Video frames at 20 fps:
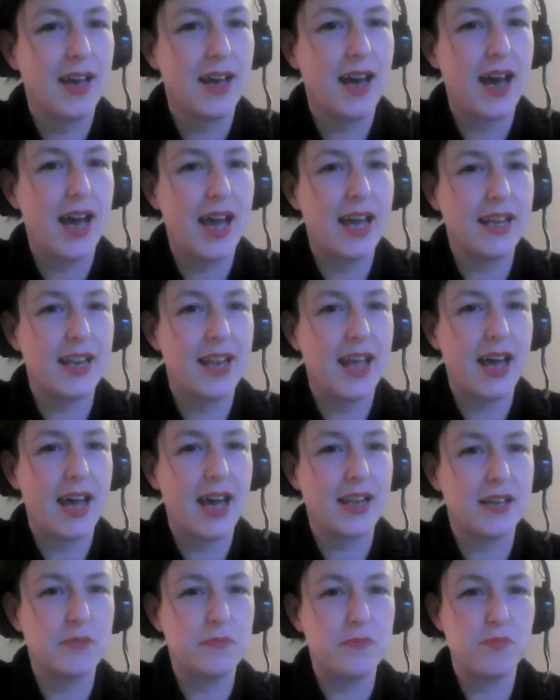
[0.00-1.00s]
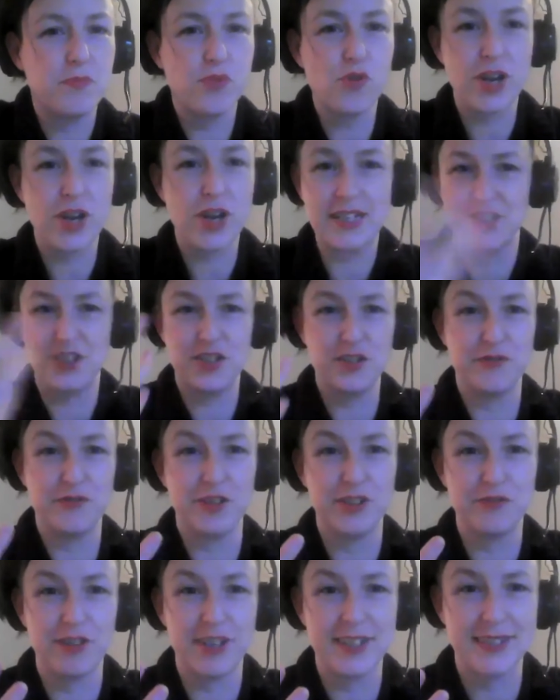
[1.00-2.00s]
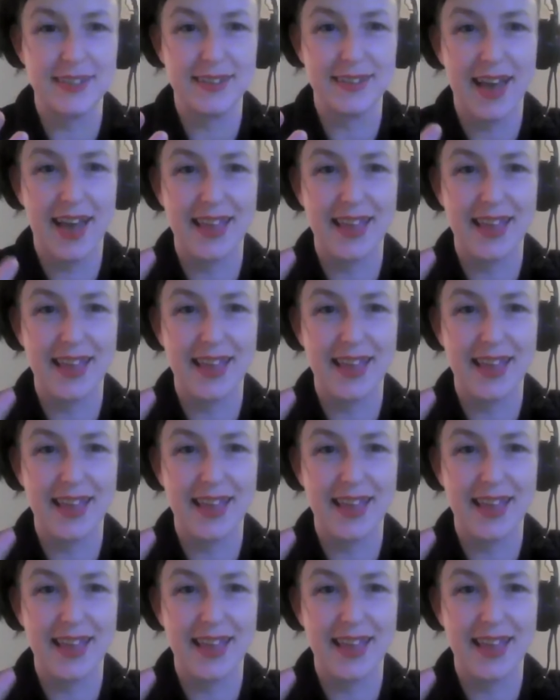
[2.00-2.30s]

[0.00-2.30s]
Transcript: and I'm brought in to do fundraising.